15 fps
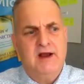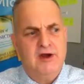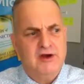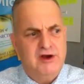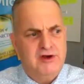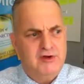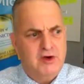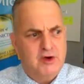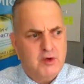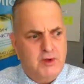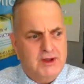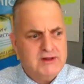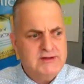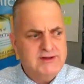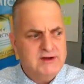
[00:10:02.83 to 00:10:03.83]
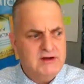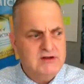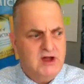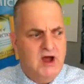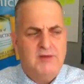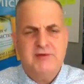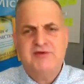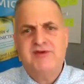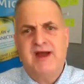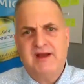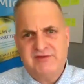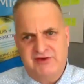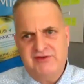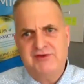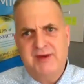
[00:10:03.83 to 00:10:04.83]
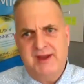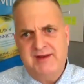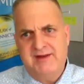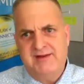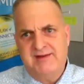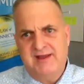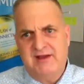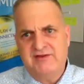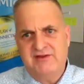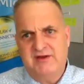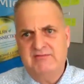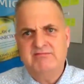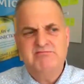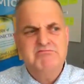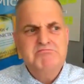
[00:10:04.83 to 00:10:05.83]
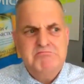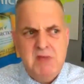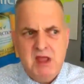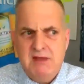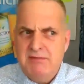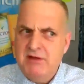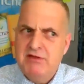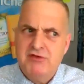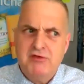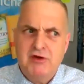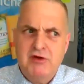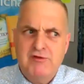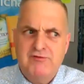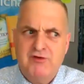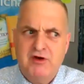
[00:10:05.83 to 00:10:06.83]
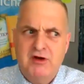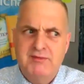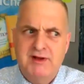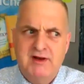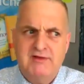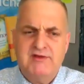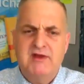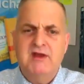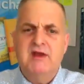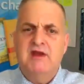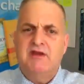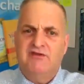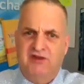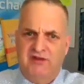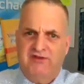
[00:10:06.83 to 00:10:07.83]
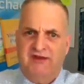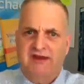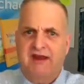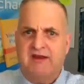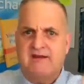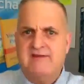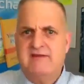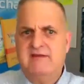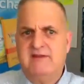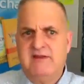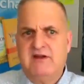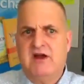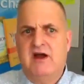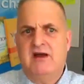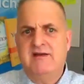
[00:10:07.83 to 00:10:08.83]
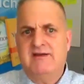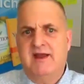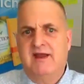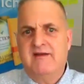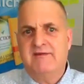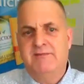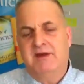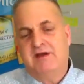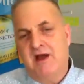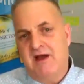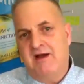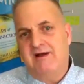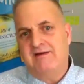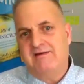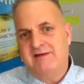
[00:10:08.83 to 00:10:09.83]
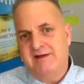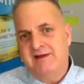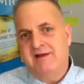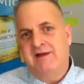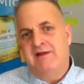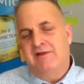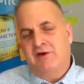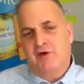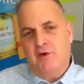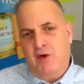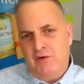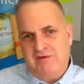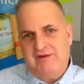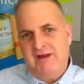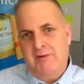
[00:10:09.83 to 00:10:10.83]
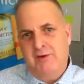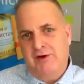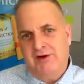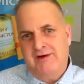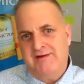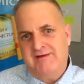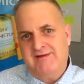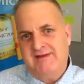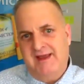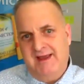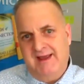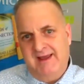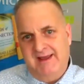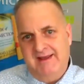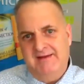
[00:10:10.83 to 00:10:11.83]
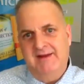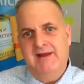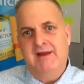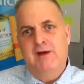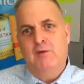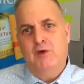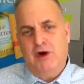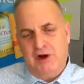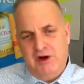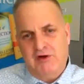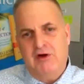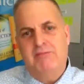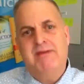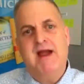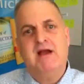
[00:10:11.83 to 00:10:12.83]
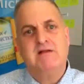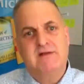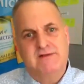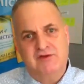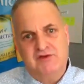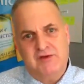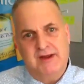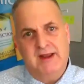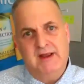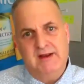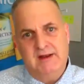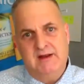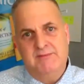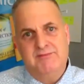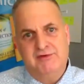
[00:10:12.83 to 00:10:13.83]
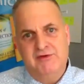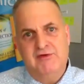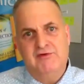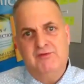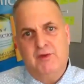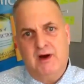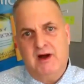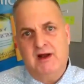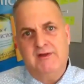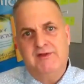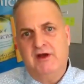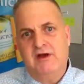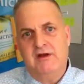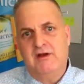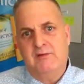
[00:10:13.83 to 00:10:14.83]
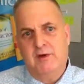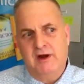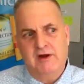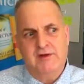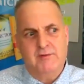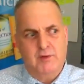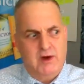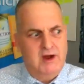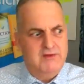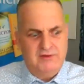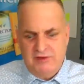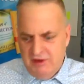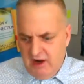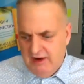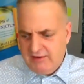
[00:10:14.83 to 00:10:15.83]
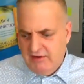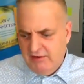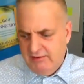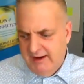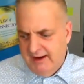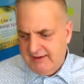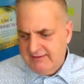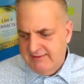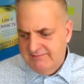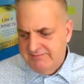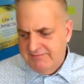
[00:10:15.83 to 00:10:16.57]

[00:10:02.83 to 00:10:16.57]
I are going to do a quick little law of attraction training session, maybe 3 or 4 minutes, just to get us into the context. Because the quotes that we're going to say, we're going to go back to the training and prove why they're not correct.